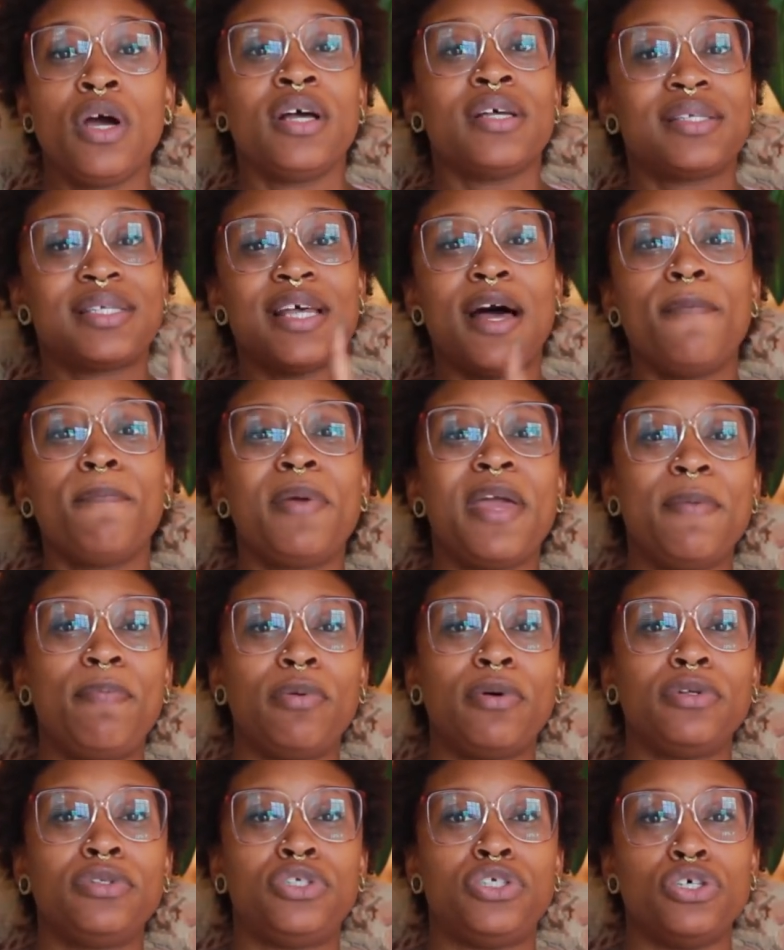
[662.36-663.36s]
Some
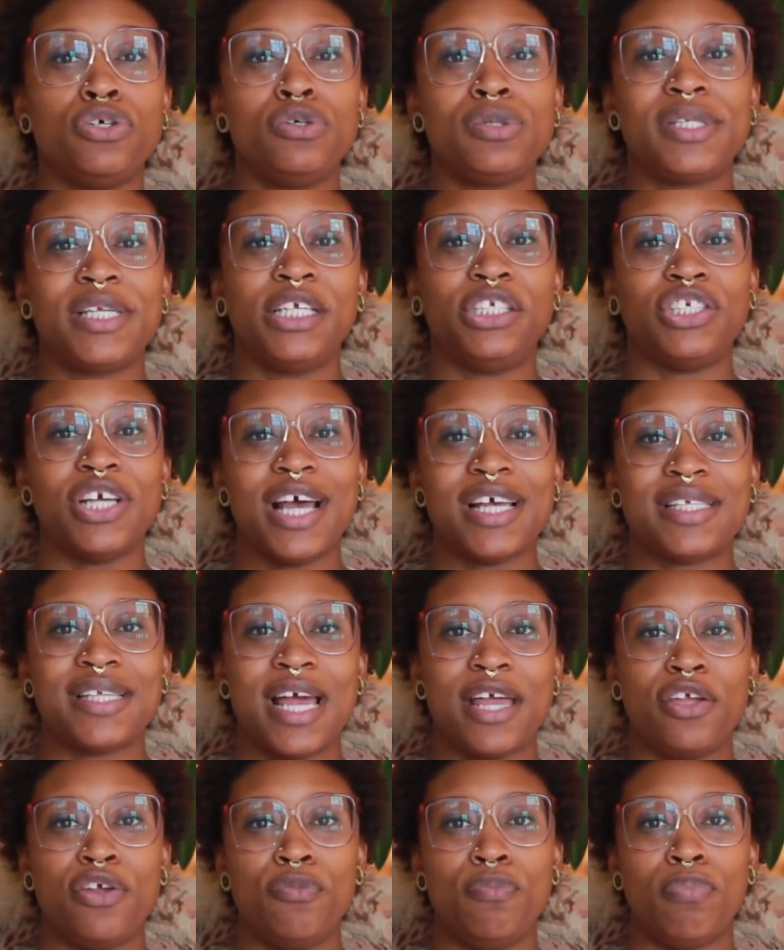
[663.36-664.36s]
people do suggest
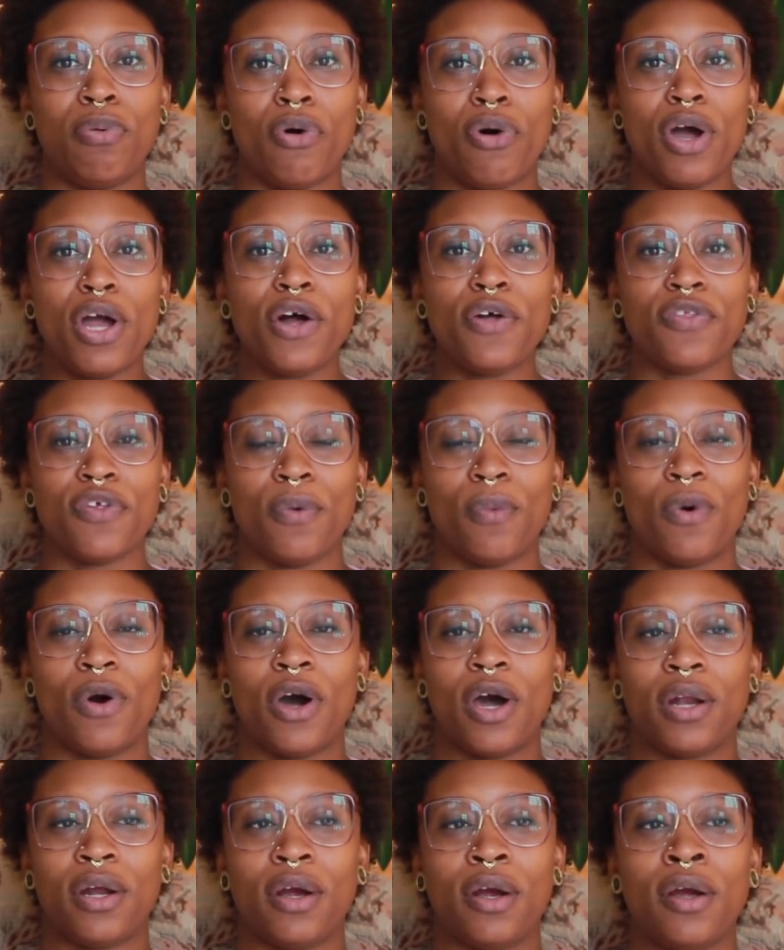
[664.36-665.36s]
that you boil the
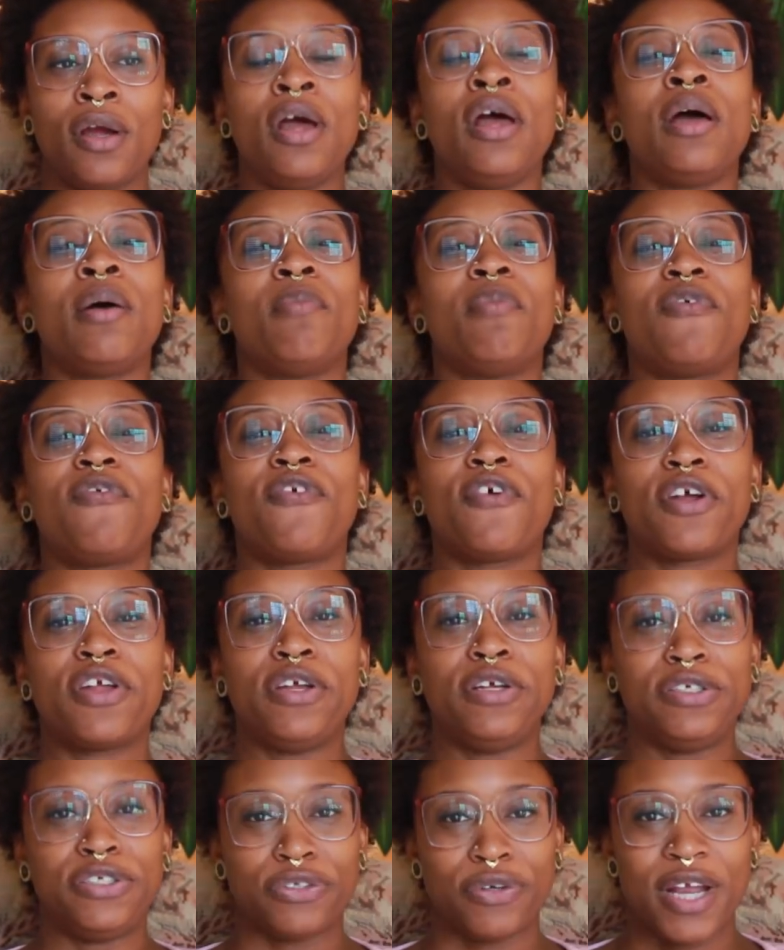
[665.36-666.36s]
water before
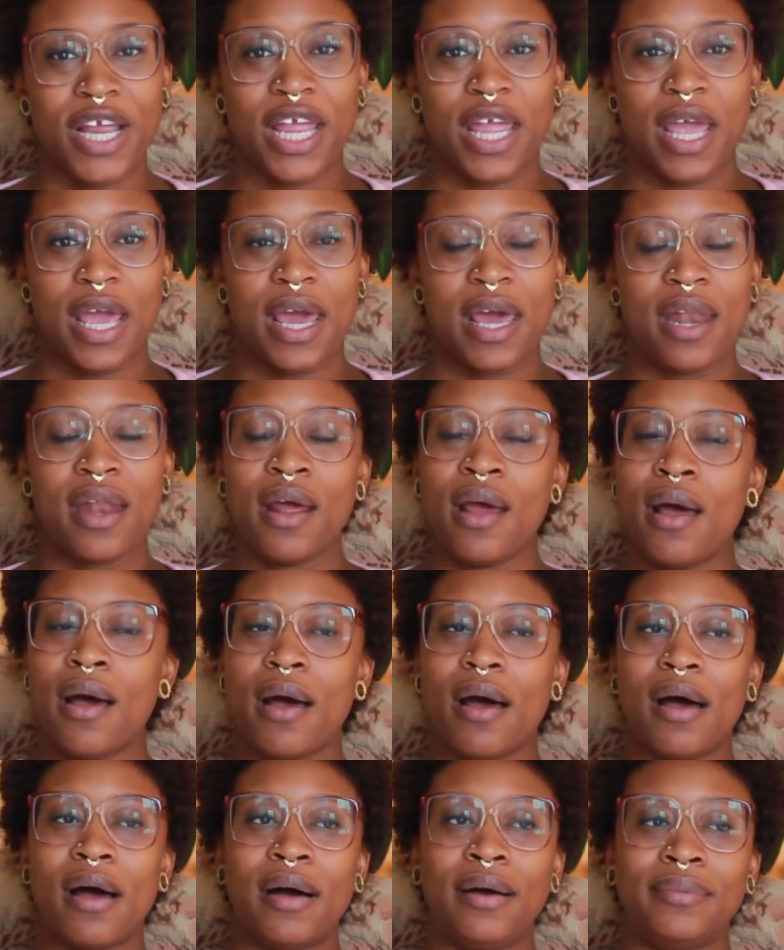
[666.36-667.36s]
you drink it.
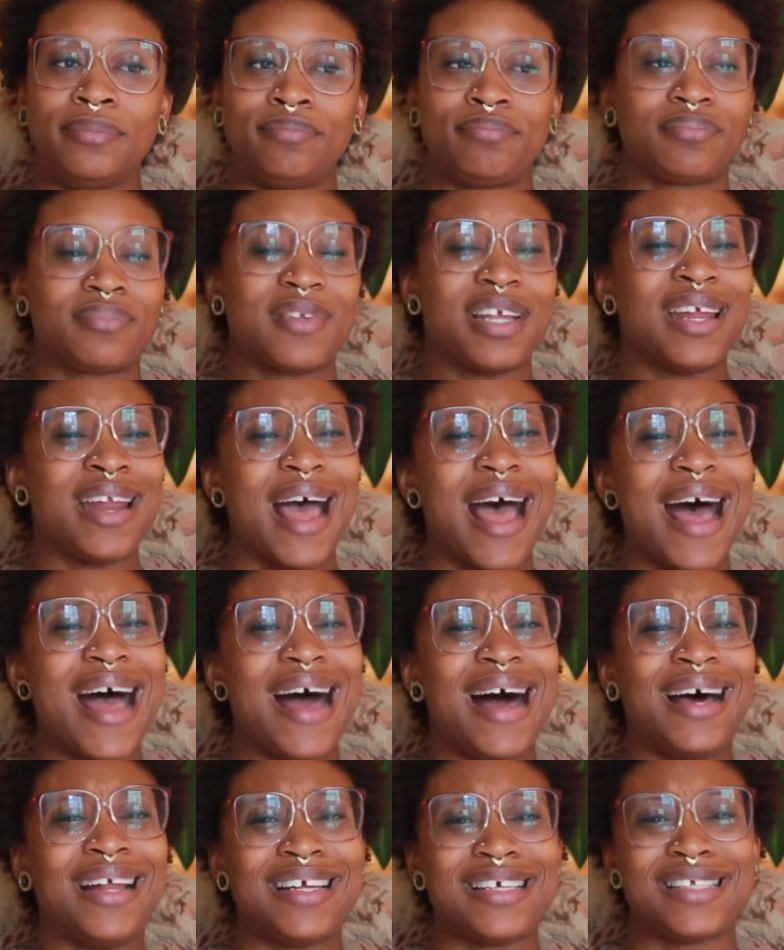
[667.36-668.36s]
And
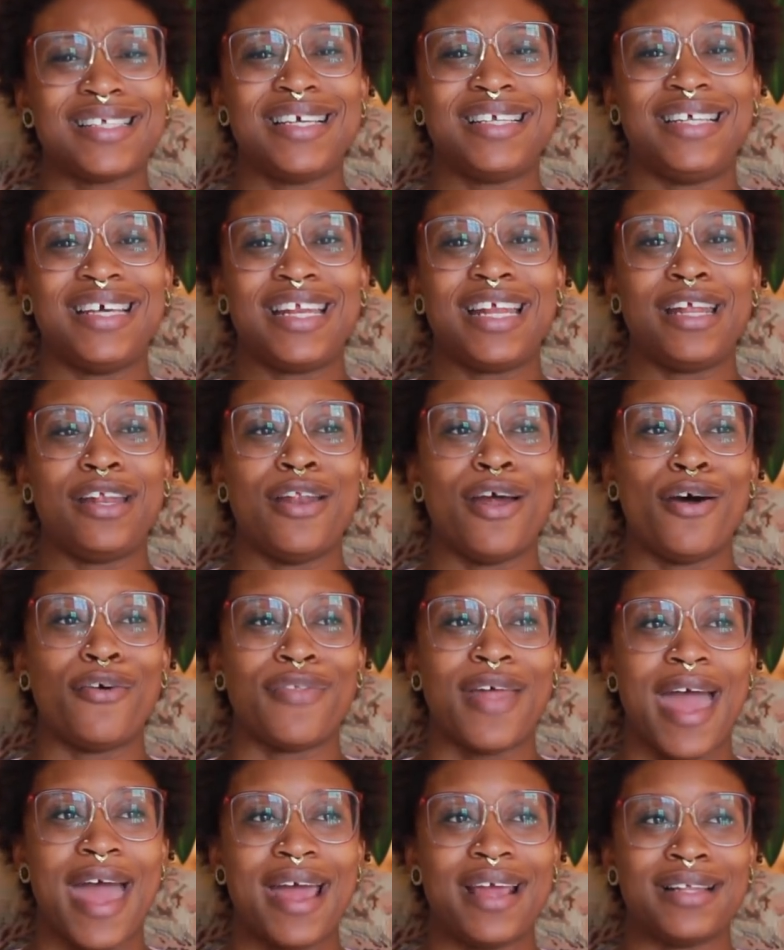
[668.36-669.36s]
I honestly didn't know
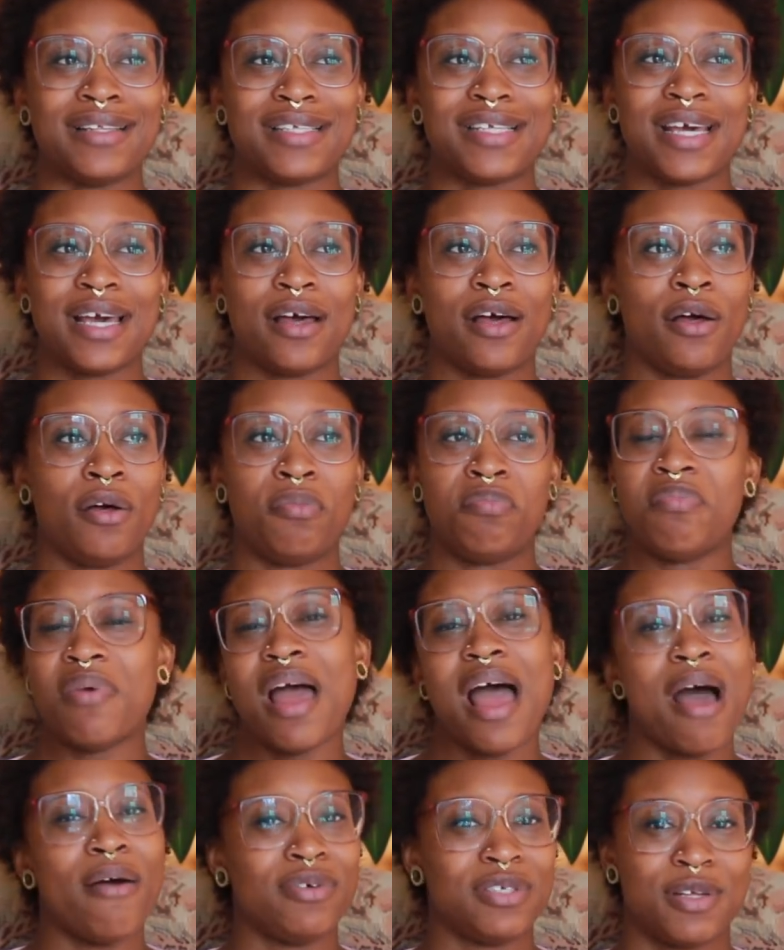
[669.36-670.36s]
that until
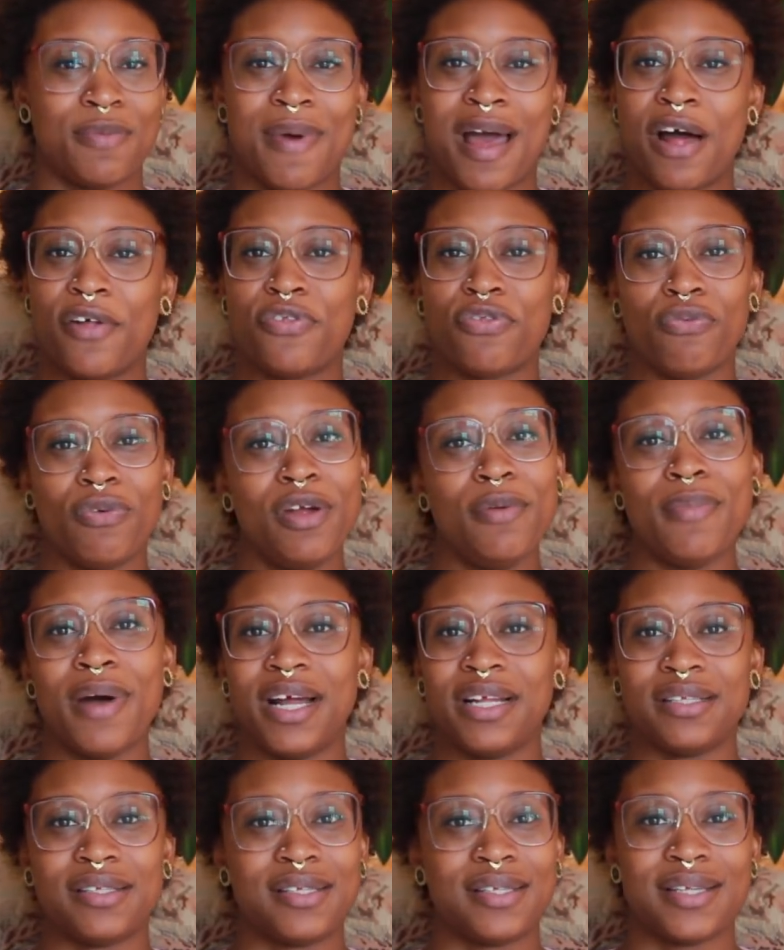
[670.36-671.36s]
I was about 3
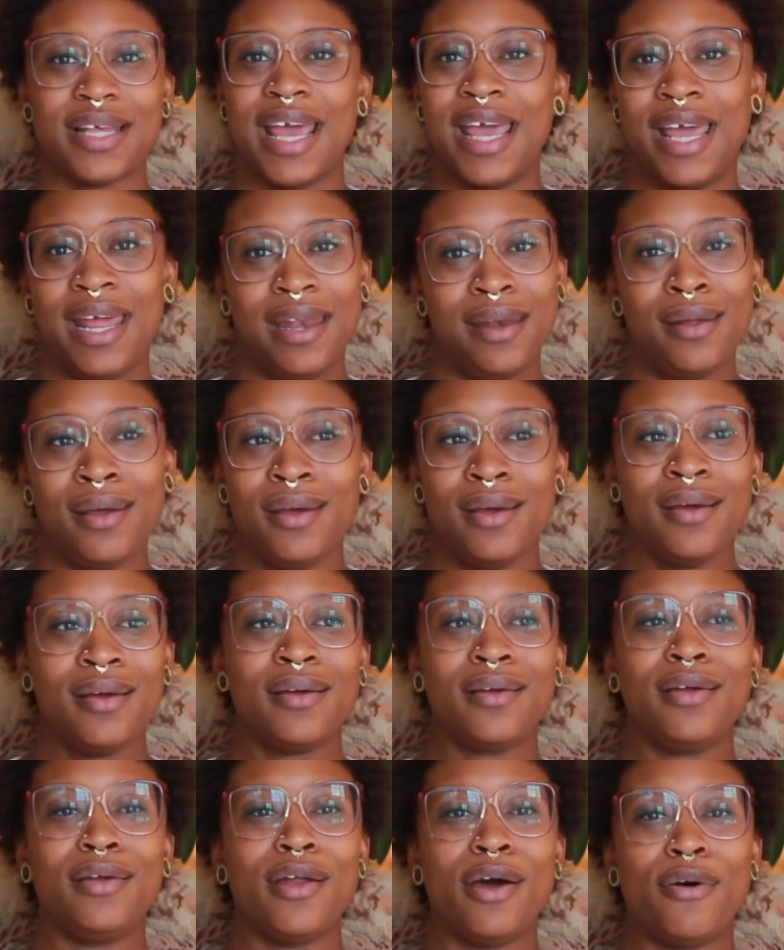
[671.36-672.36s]
months in
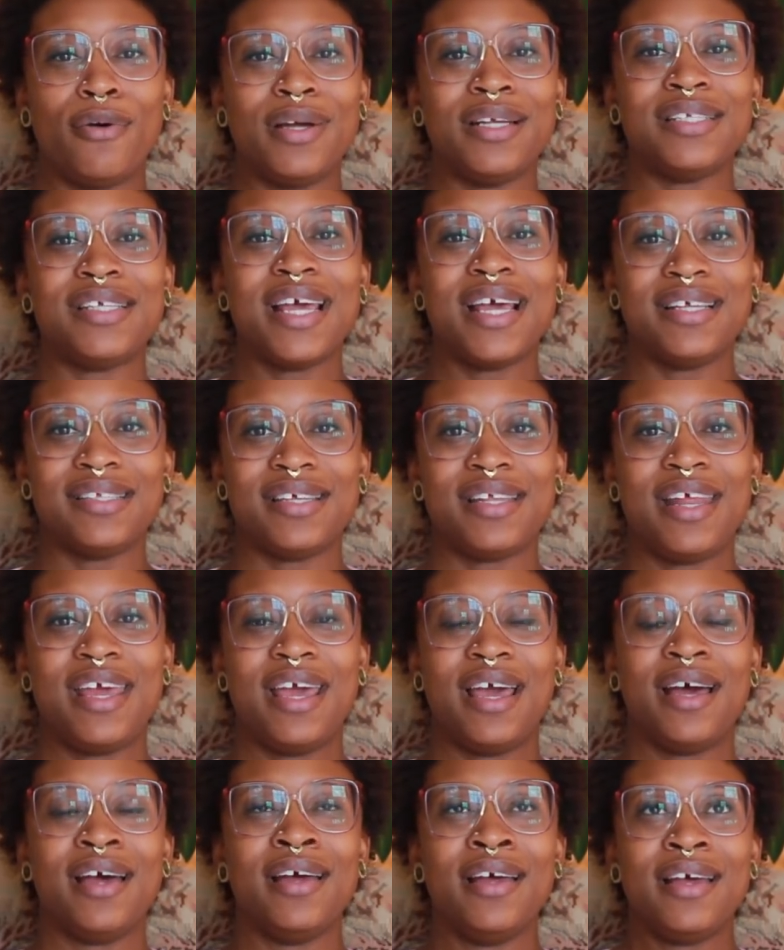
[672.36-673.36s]

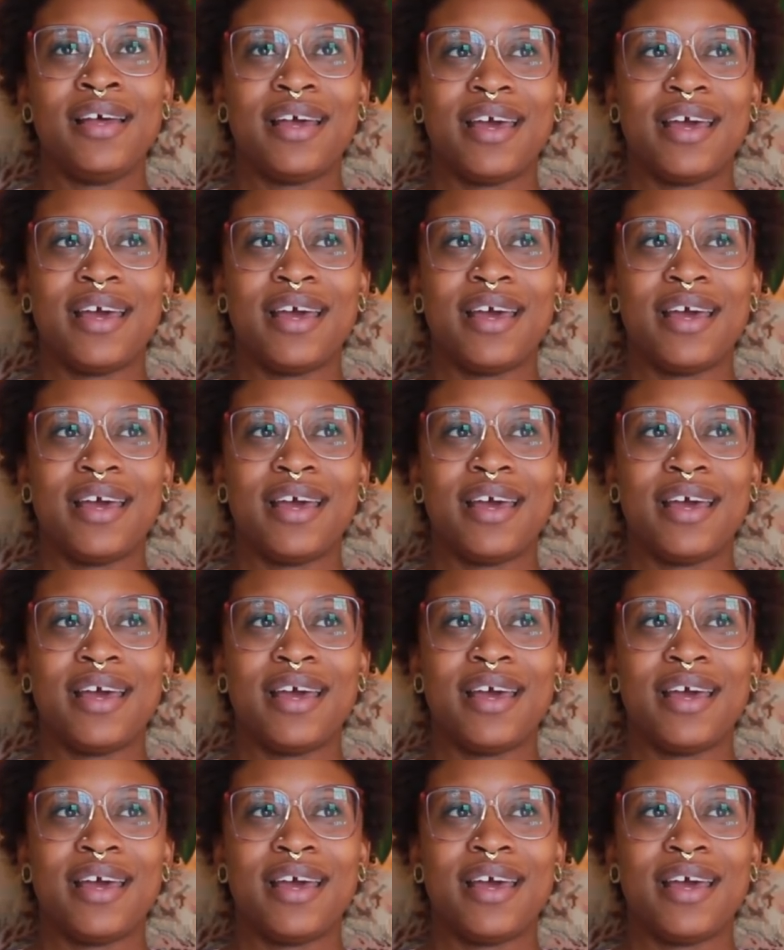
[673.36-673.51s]
Tanzania.